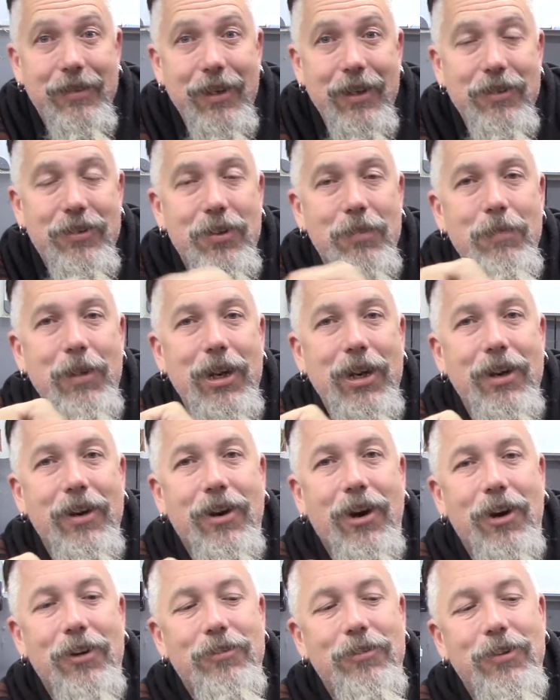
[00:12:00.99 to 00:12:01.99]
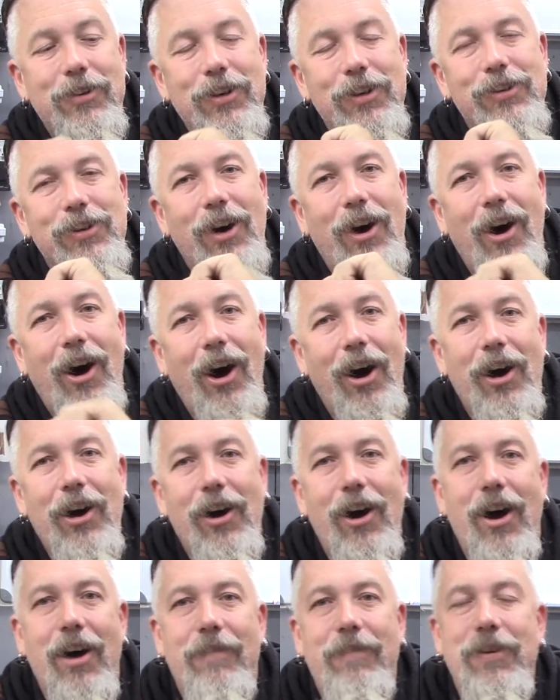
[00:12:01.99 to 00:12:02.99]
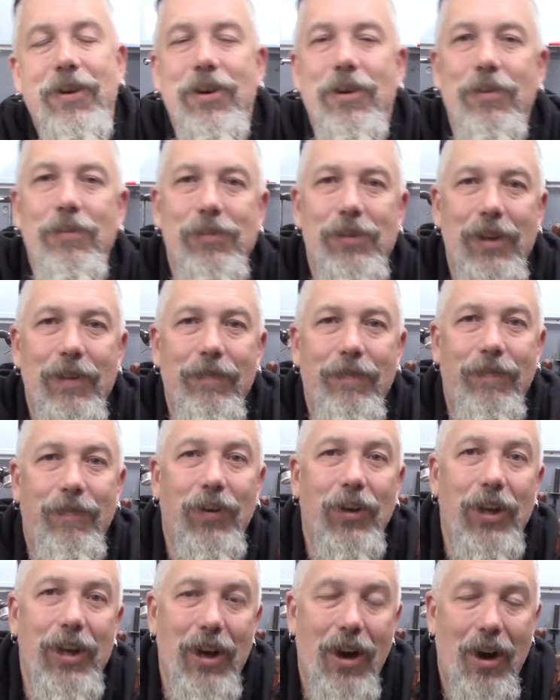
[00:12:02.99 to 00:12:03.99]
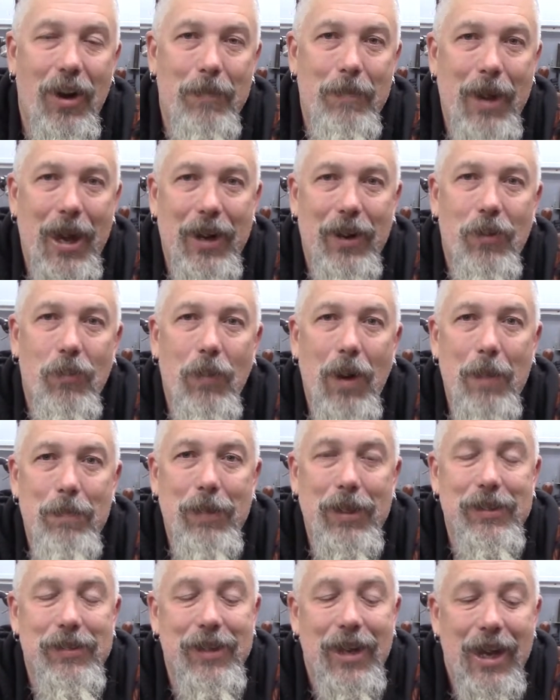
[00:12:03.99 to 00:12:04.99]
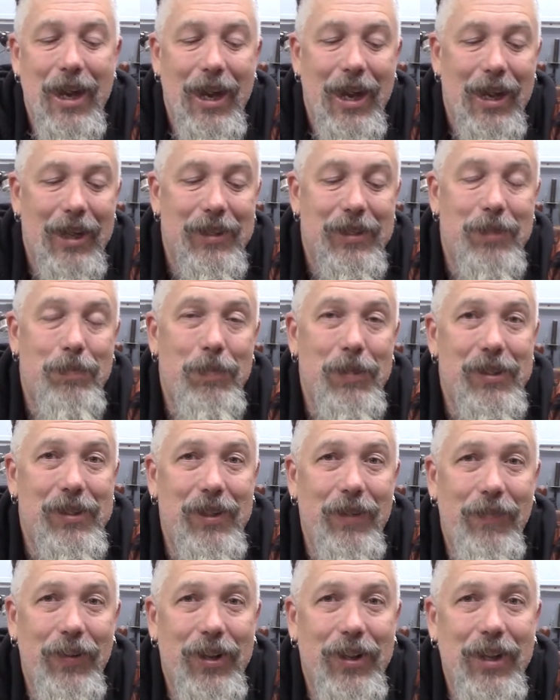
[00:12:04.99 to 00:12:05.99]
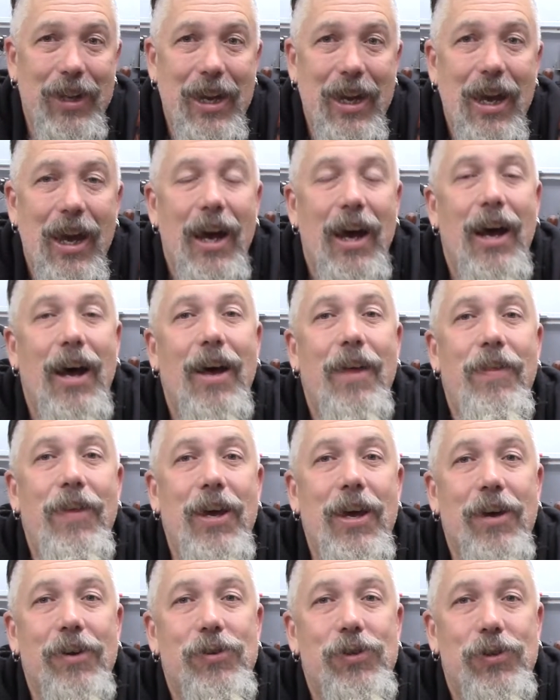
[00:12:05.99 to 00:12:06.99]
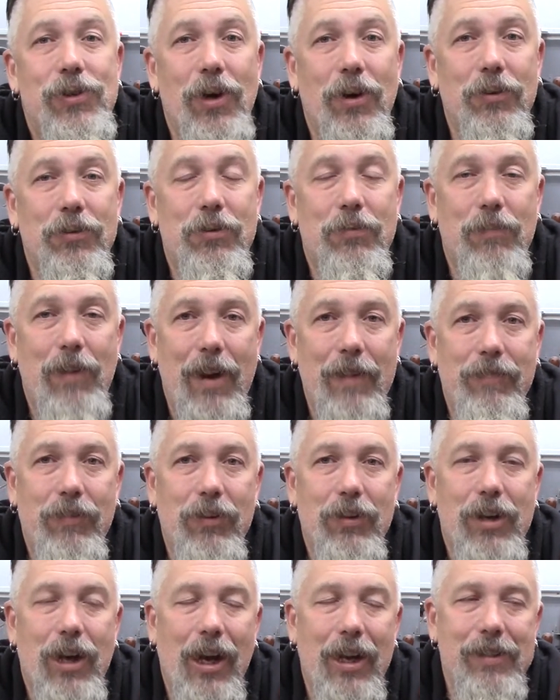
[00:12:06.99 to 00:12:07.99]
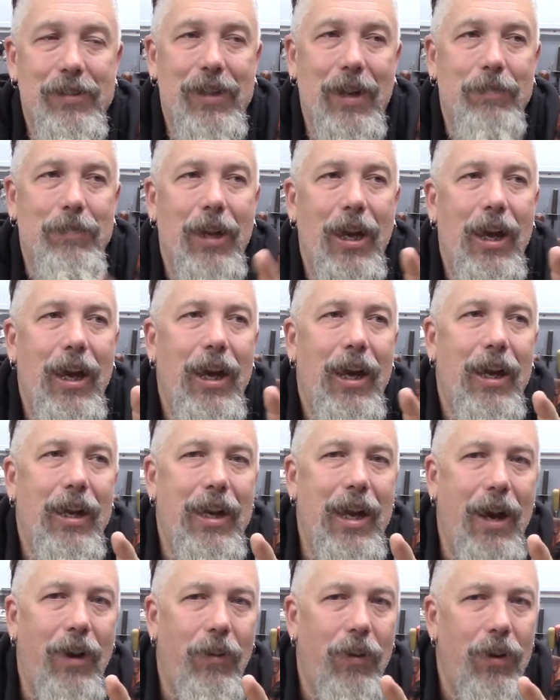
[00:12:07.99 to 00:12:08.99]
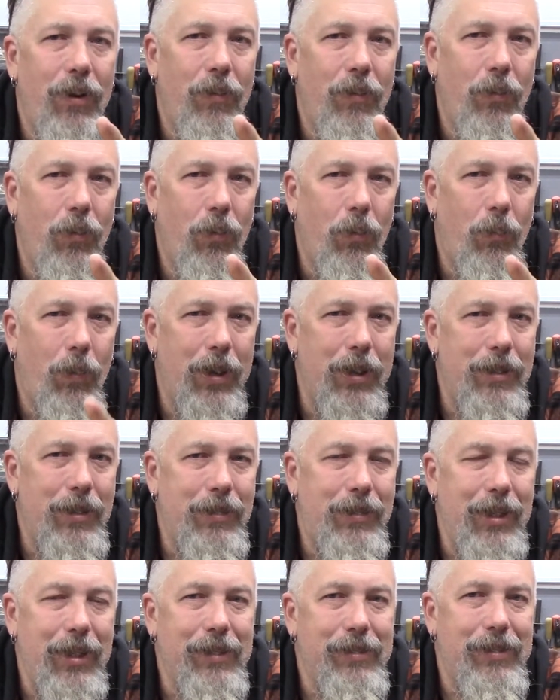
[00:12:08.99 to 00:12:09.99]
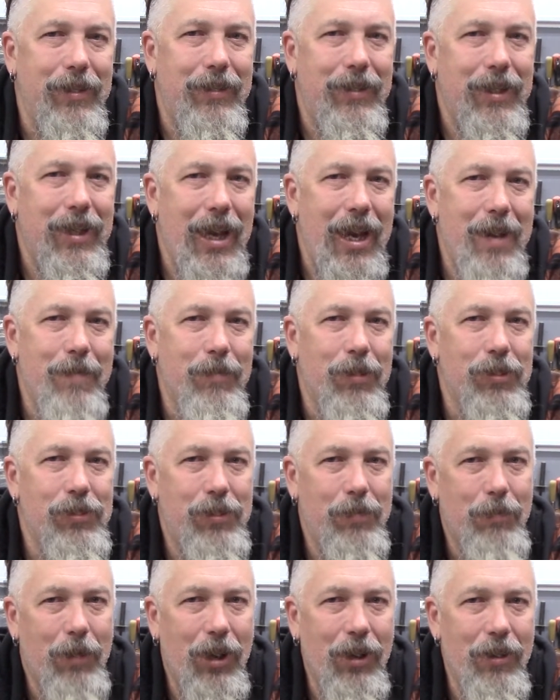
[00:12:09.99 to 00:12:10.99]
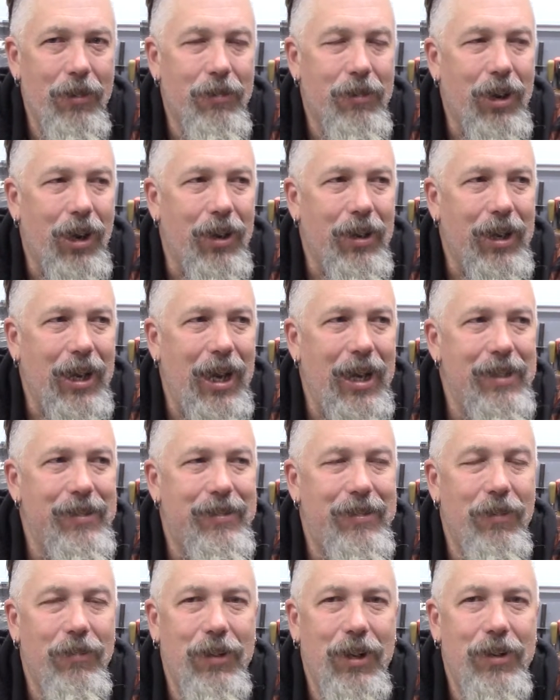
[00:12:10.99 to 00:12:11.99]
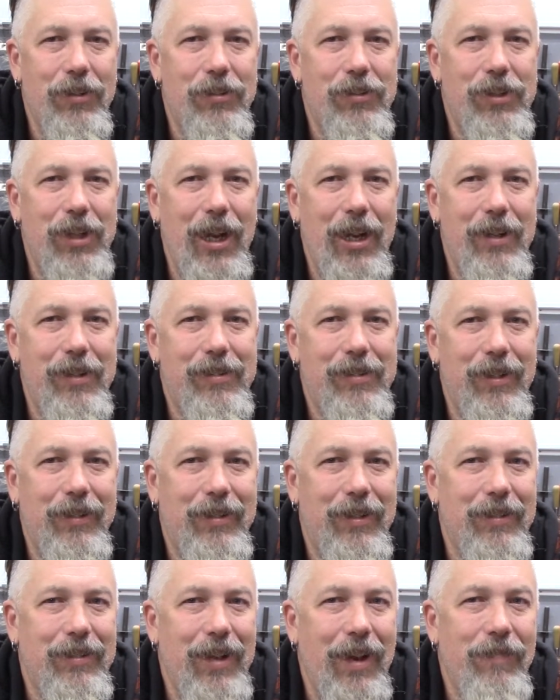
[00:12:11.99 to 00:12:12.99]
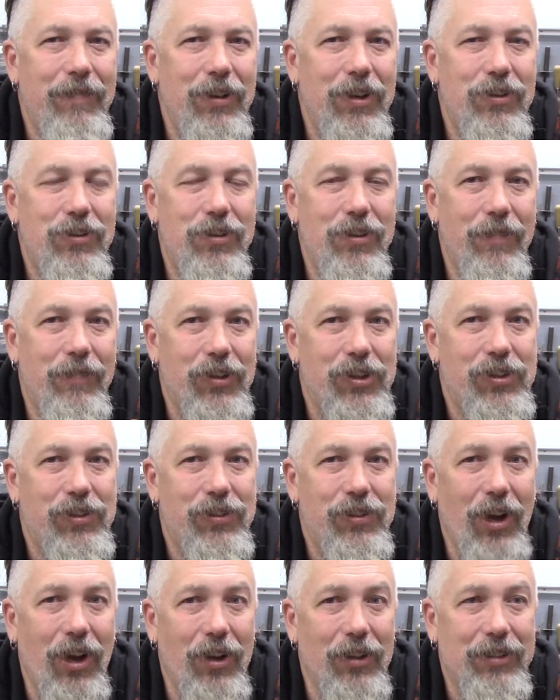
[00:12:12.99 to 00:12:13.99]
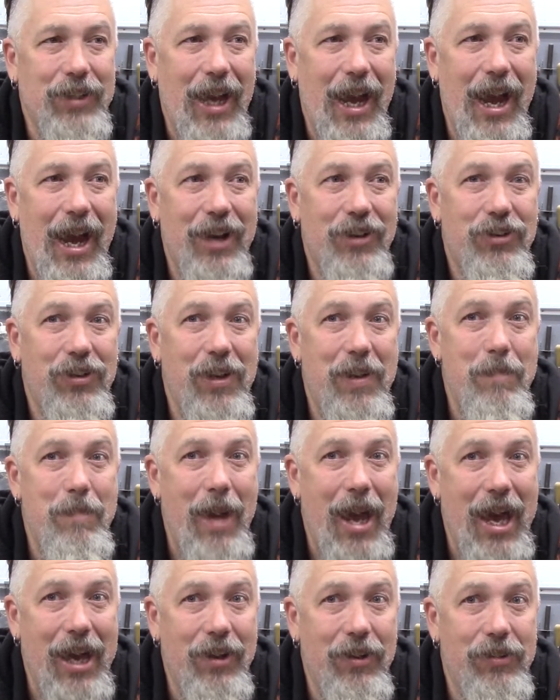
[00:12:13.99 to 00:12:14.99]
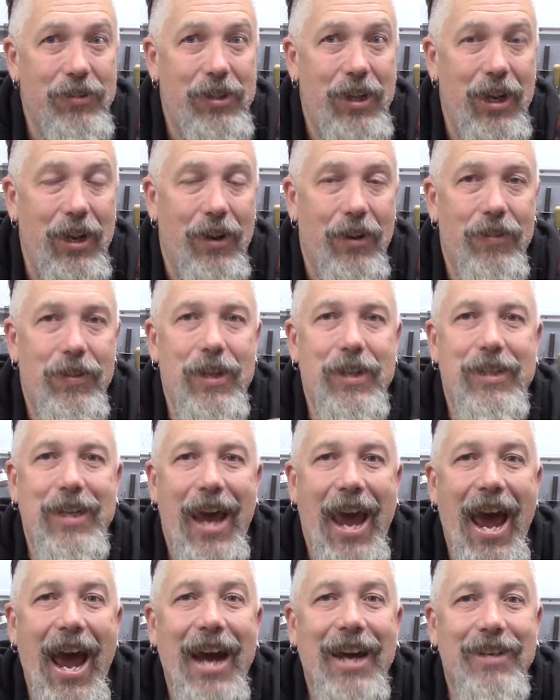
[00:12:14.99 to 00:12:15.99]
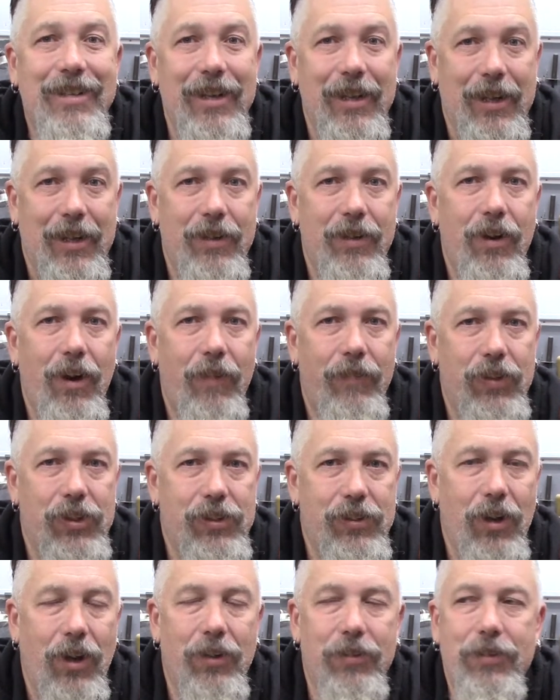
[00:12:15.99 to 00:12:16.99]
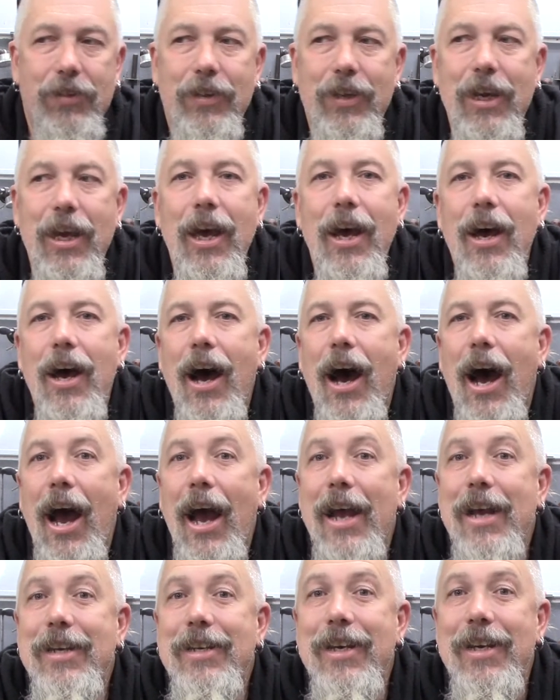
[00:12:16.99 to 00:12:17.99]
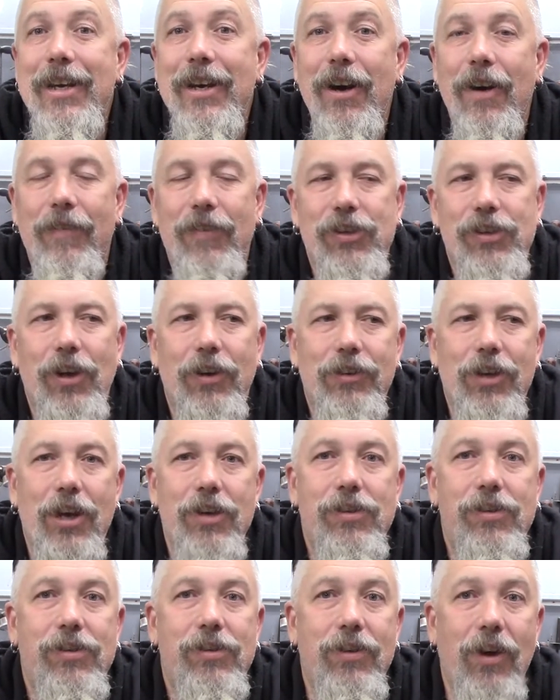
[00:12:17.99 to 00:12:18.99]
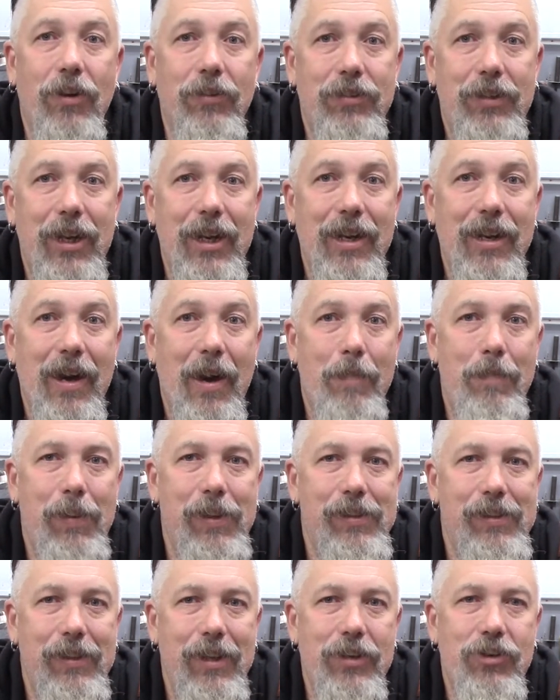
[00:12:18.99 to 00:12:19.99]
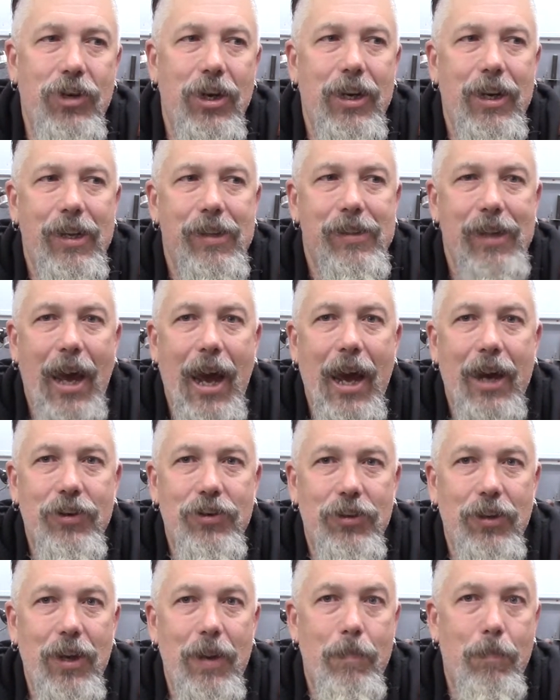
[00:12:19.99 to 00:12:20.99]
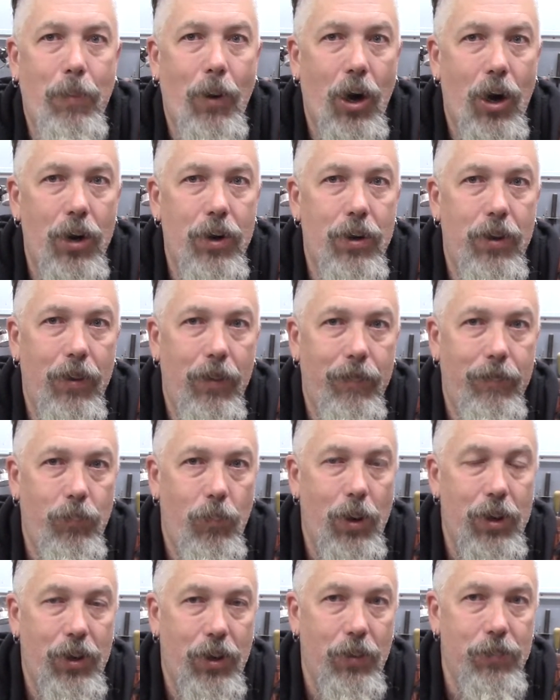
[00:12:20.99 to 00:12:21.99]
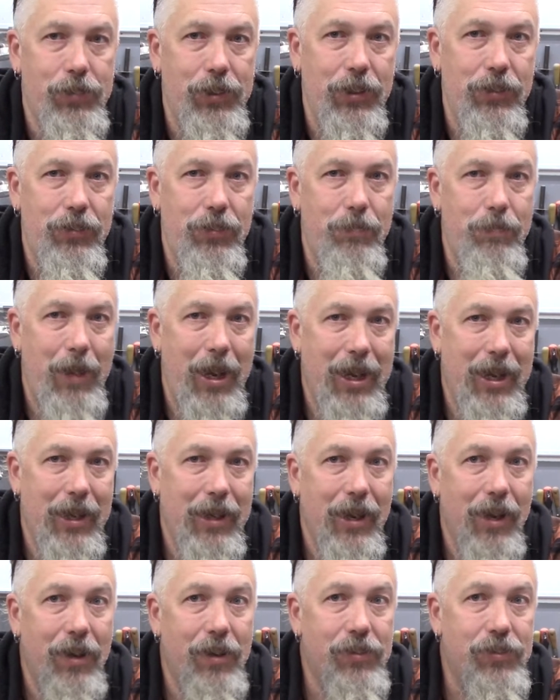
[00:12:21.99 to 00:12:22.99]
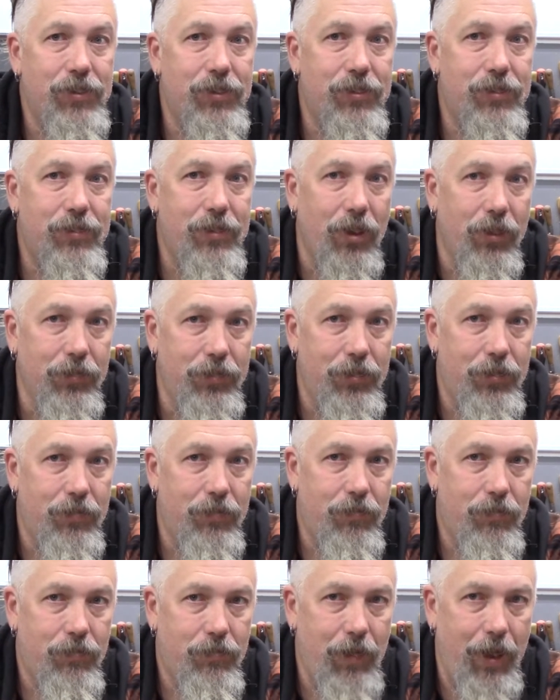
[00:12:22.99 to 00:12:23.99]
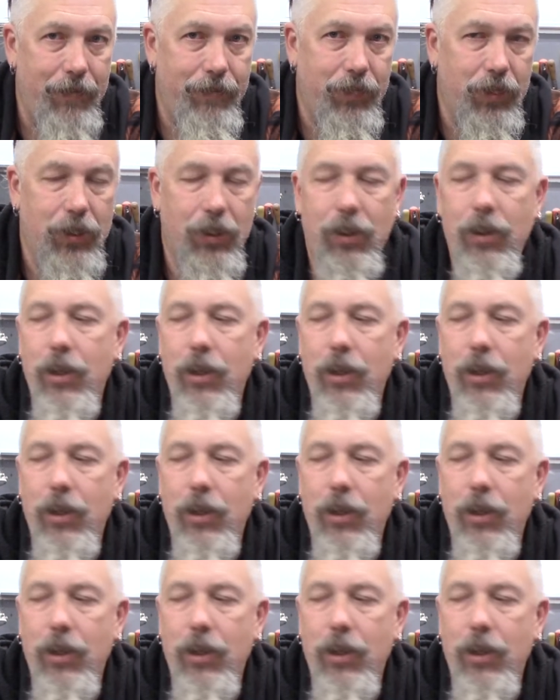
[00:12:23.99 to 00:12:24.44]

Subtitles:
intermediate cartridges are often used in fully automatic weapons, specifically the assault rifle concept. Now, one of the things that the gamers, the Mario Kart guys, don't understand is that the definition of assault actually matters here. The tactic of assault, the idea of assault, assaulting a position is actually part of what goes into making an assault rifle.